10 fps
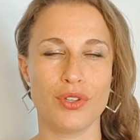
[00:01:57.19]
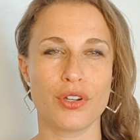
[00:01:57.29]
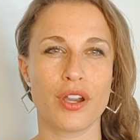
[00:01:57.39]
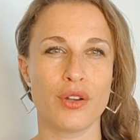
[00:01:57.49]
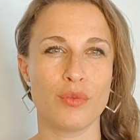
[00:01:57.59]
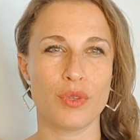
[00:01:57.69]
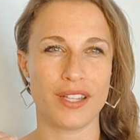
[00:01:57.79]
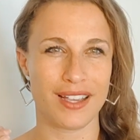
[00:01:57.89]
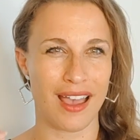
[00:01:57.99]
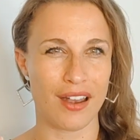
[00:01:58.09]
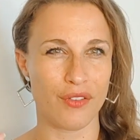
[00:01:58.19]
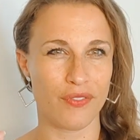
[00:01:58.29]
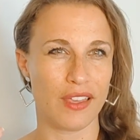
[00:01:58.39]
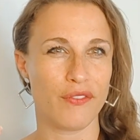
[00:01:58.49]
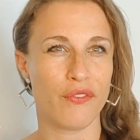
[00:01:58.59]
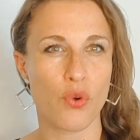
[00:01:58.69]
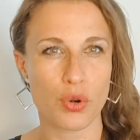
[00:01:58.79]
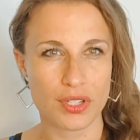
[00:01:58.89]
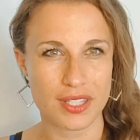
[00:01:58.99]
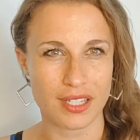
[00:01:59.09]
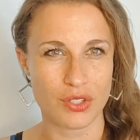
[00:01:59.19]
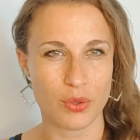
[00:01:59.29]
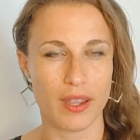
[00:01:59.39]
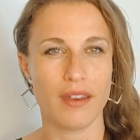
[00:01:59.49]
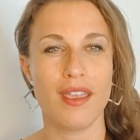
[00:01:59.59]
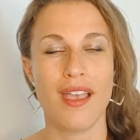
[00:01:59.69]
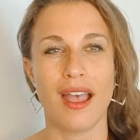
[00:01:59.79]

you're going to be kind of like forced into it.